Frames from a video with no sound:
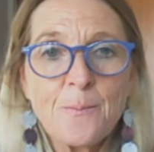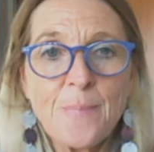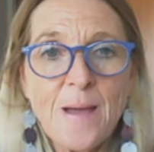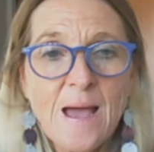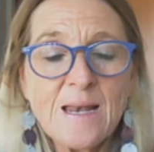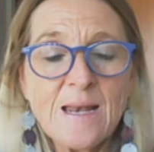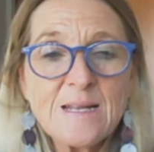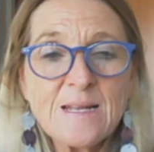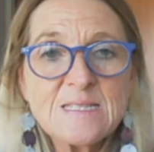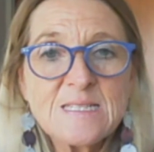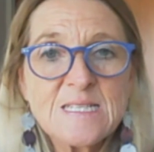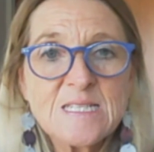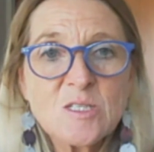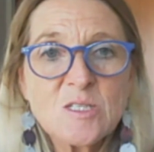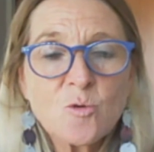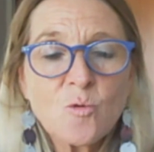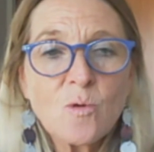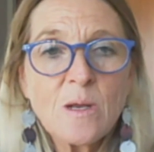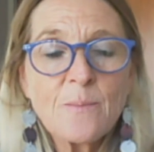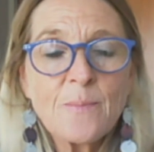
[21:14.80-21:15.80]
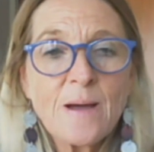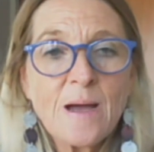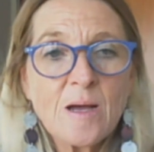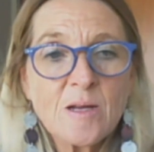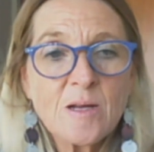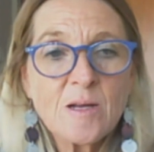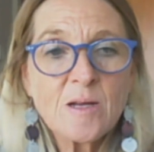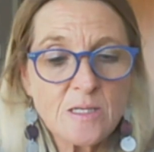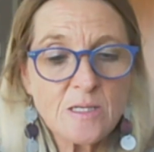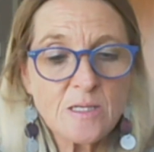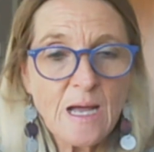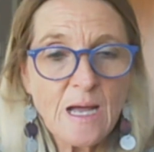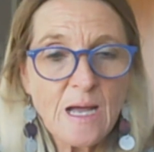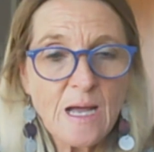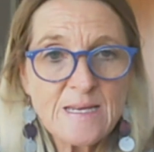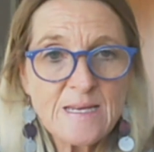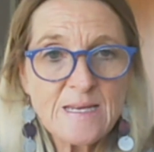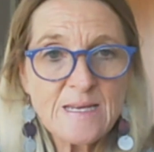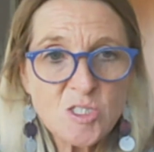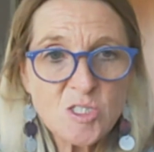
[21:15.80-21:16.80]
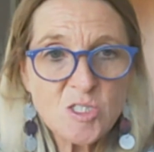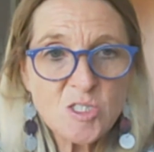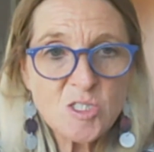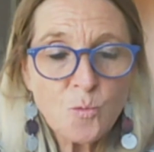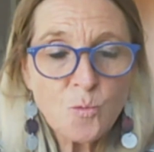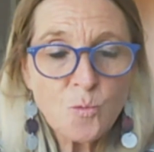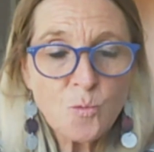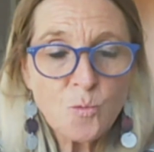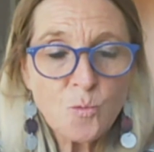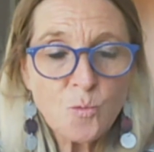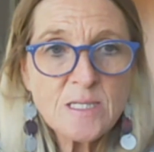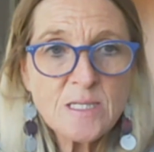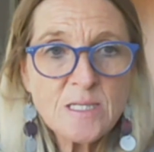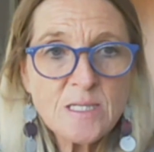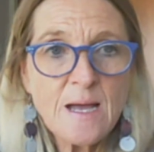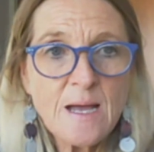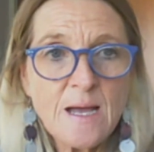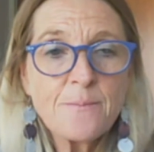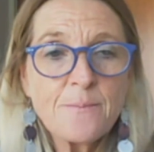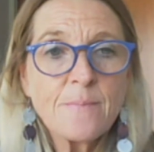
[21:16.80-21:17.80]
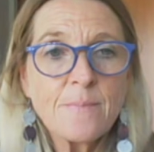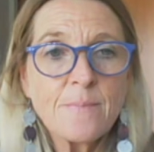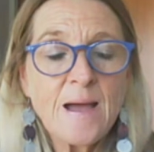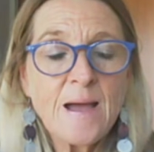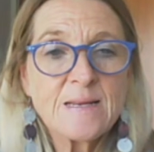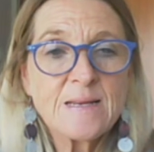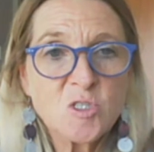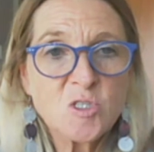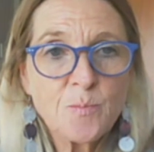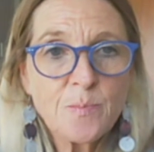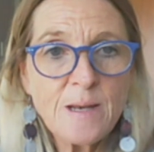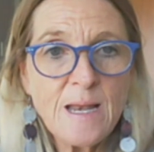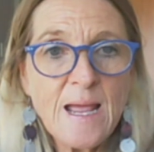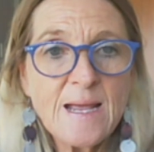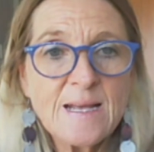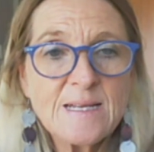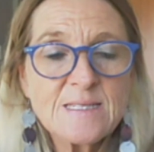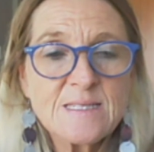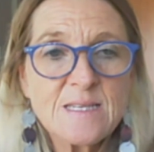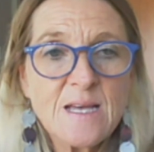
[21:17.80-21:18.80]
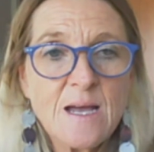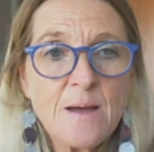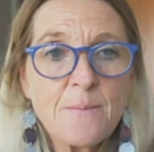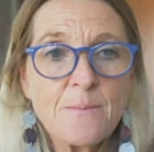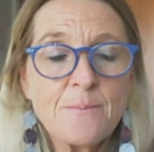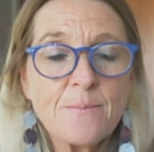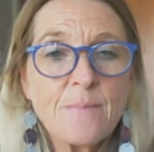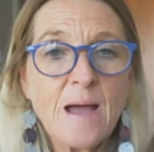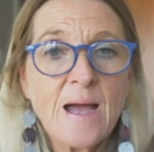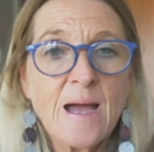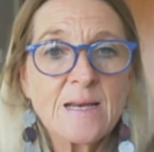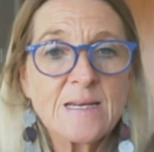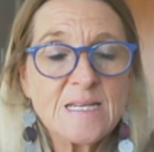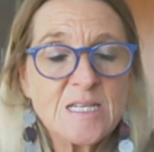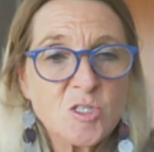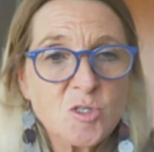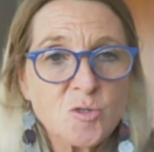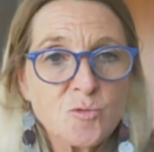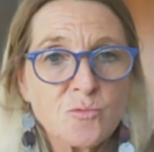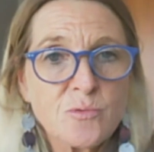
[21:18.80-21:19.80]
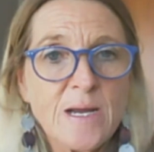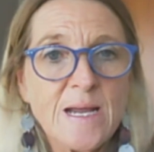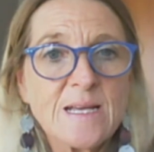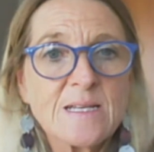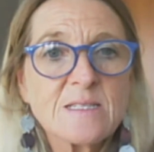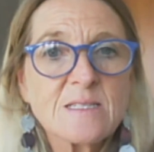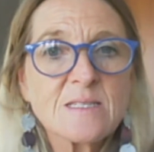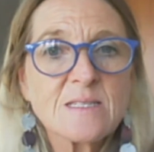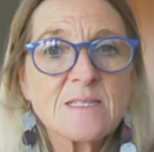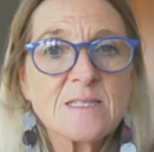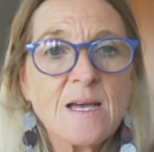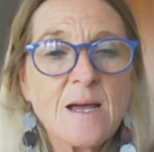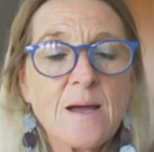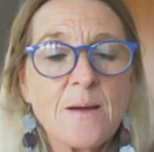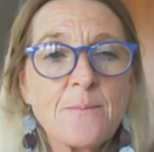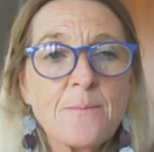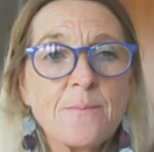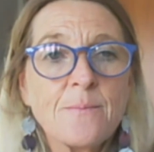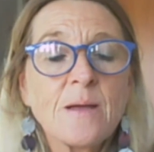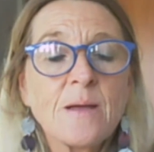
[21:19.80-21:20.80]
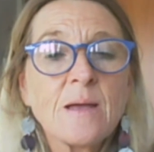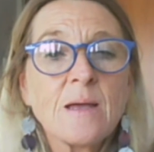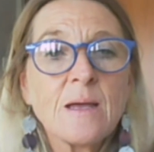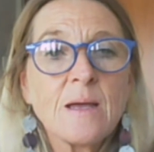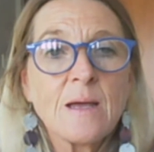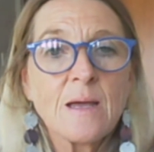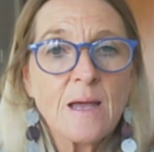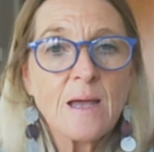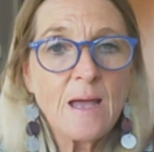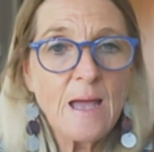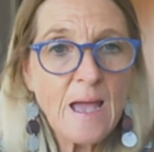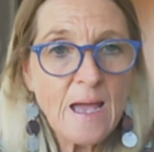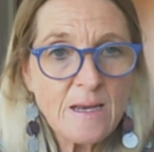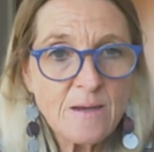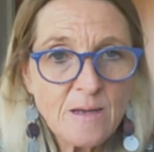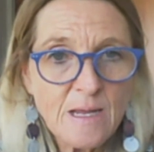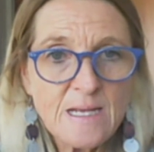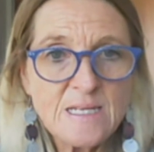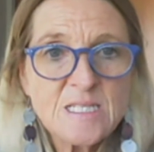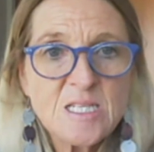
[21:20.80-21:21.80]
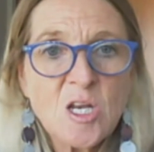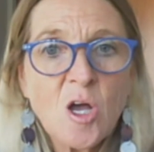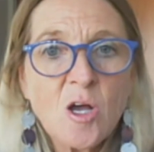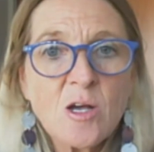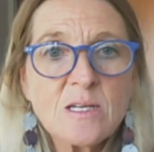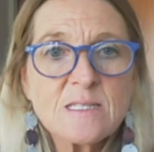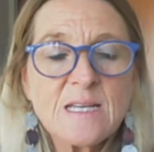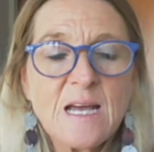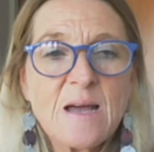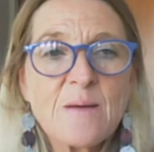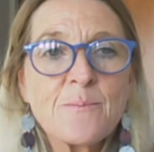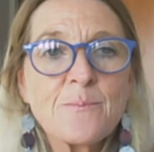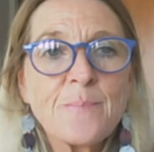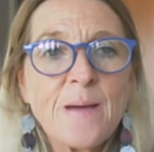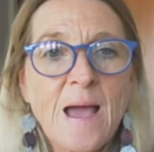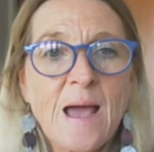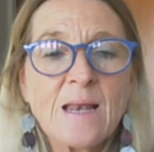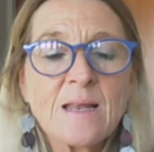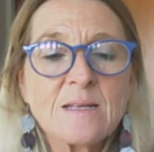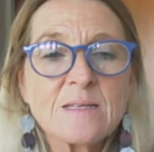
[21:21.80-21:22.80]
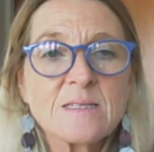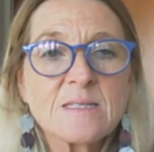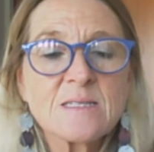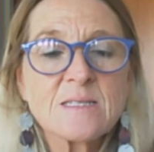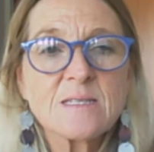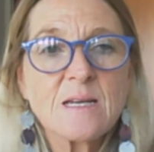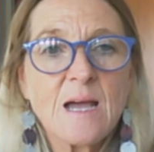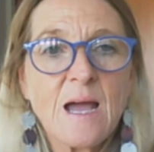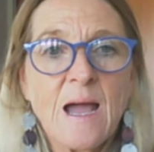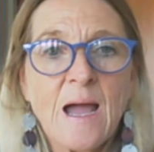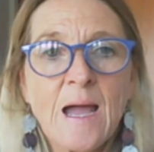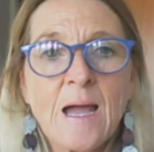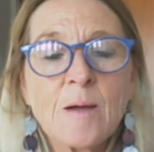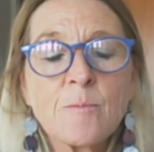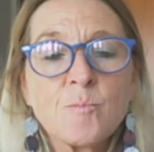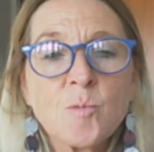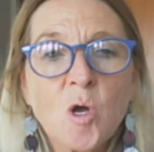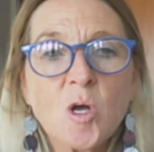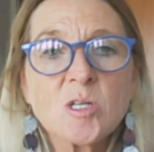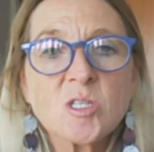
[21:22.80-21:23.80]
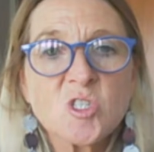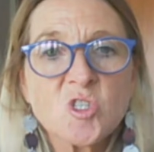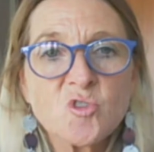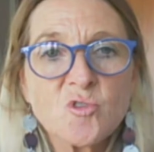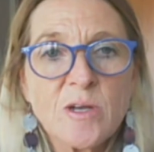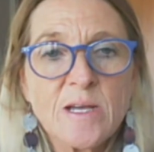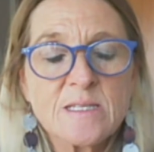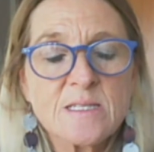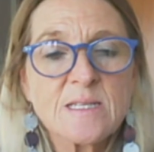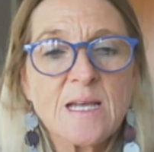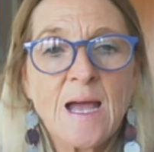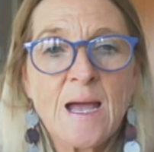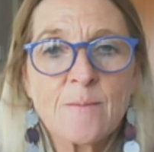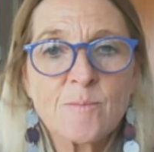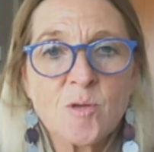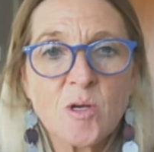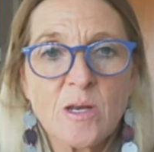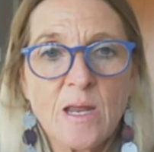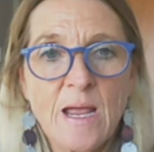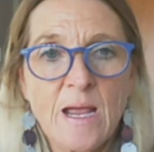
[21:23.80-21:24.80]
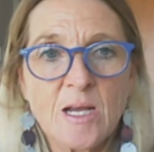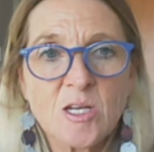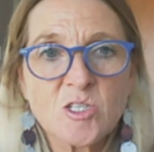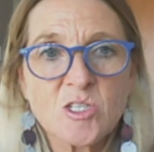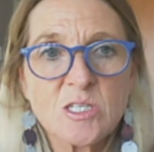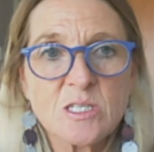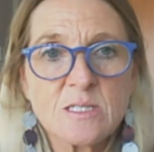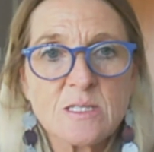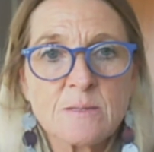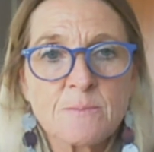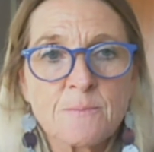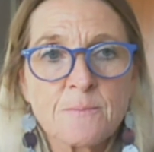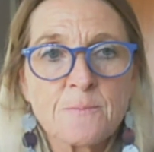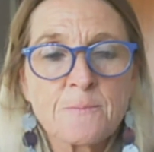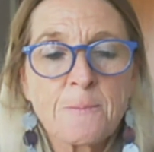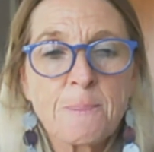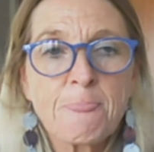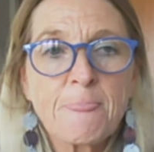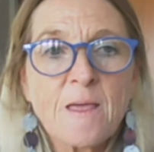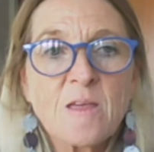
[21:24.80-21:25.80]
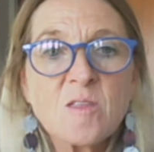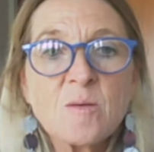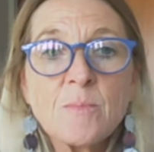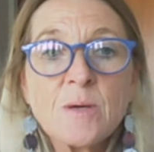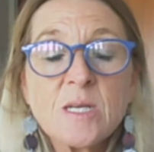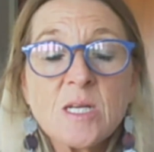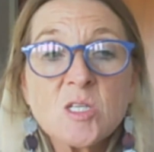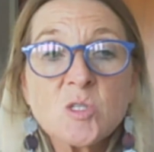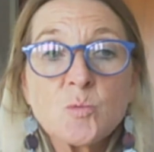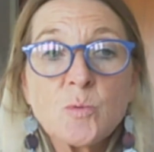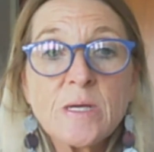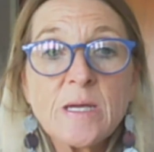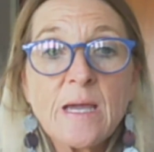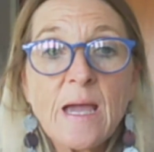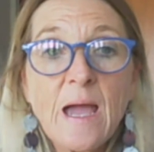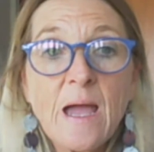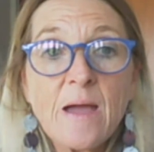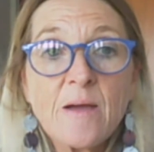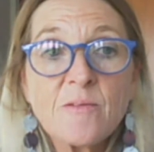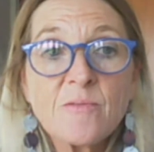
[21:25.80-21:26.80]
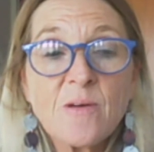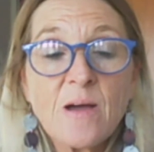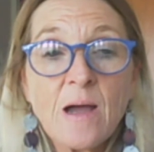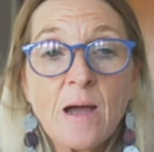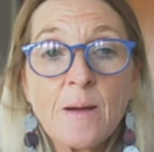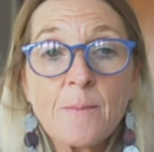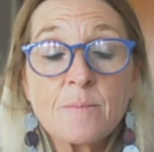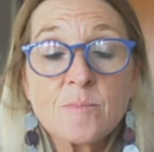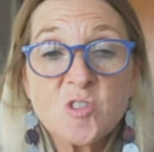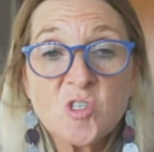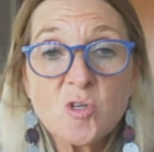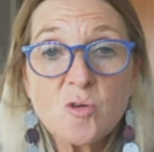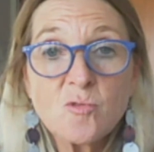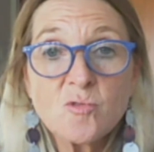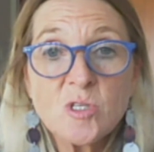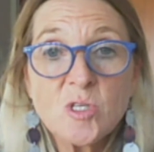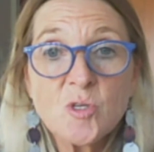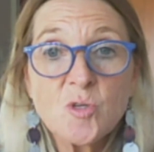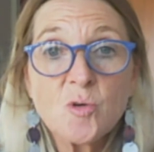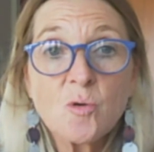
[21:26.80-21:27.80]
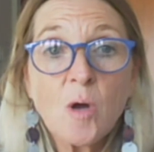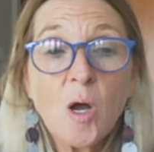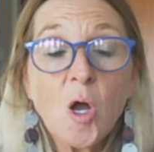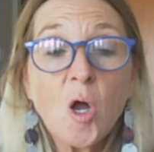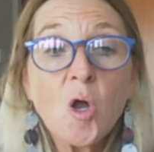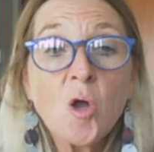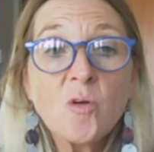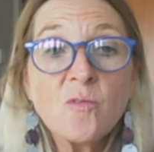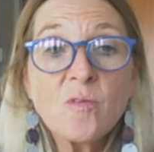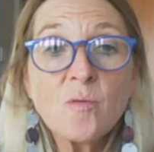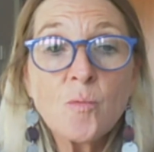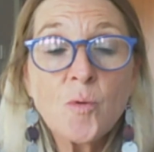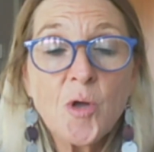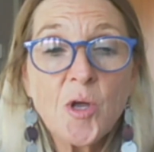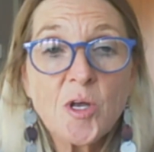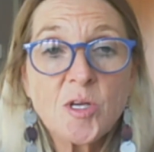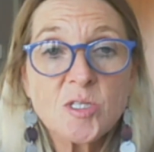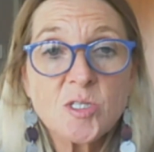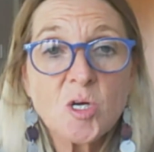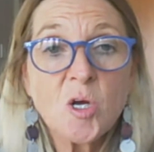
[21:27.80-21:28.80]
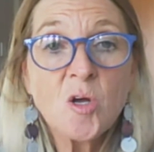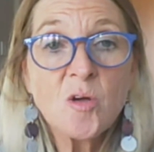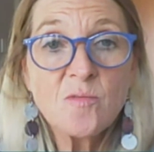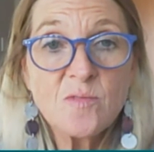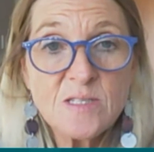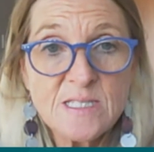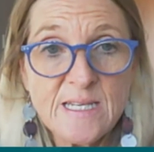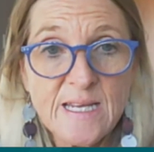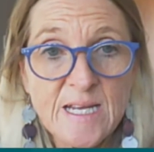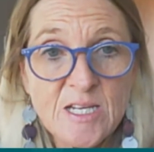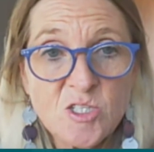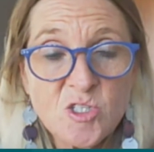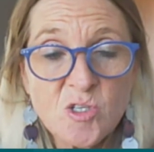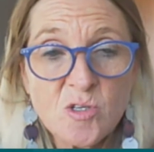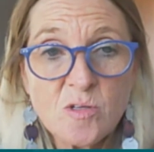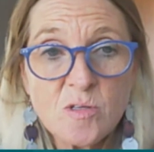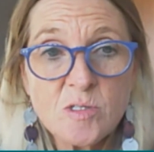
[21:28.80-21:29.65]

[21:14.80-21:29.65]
balance is all about, I need to work some, I need to play some, I need to rest some. And as long as I'm balanced, I'm not stressed, I'm not anxious. The minute we have children who are overworked, overscheduled,